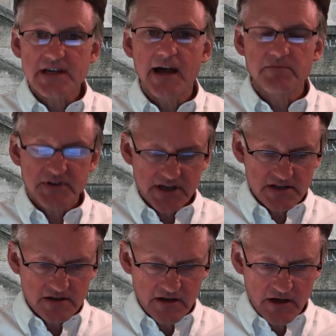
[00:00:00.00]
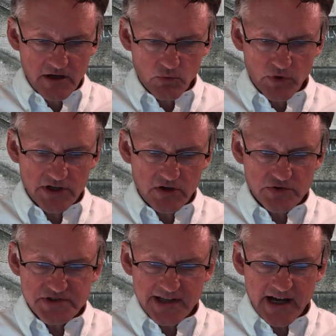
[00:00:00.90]
empty,
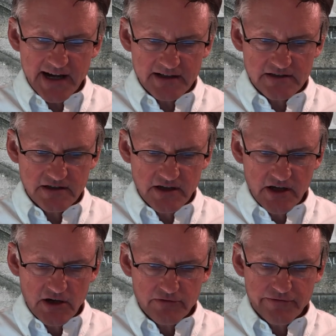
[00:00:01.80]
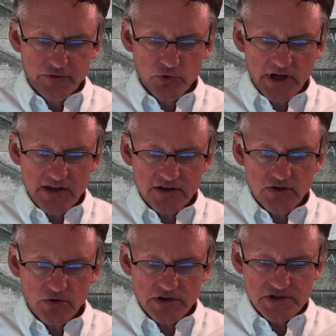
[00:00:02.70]
windows locked, food on the
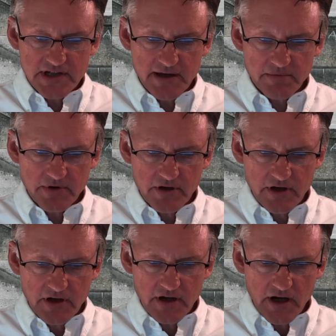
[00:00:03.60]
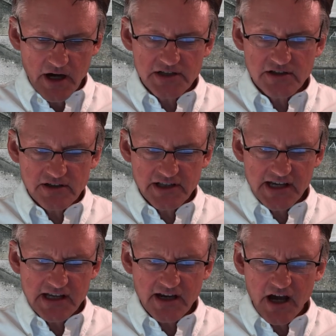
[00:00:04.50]
doorstep.
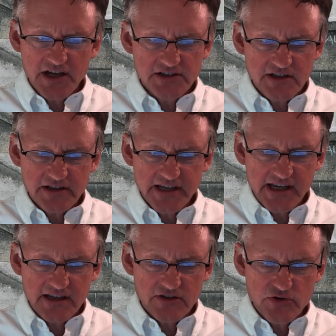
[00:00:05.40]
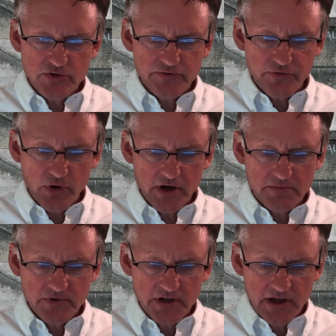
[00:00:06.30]
Unclean, unclean,
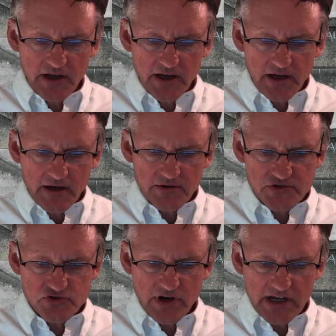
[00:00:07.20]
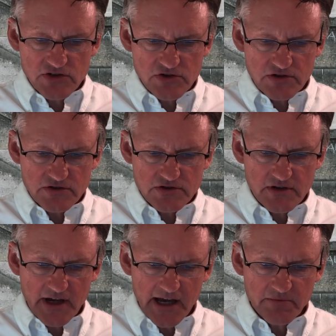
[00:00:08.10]
uniformed strangers
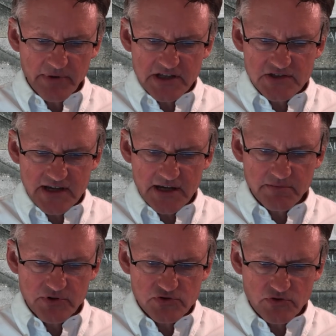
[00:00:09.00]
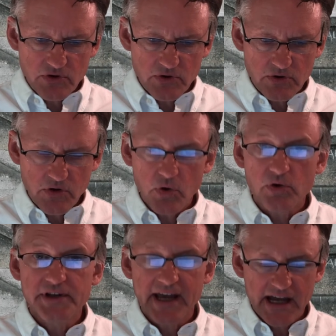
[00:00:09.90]
on bedside patrol
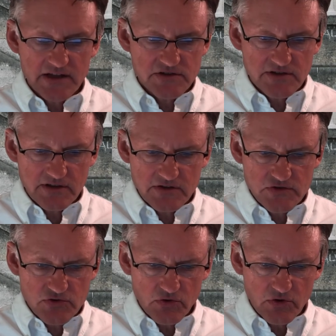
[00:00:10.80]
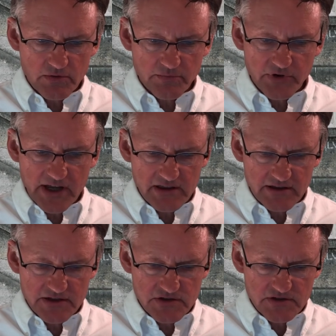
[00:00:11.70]
hold hands to console,
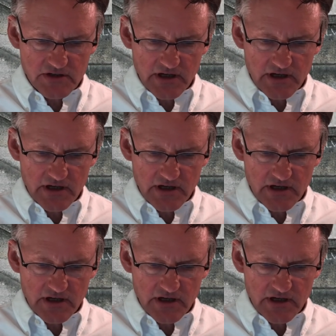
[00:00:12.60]
breathless.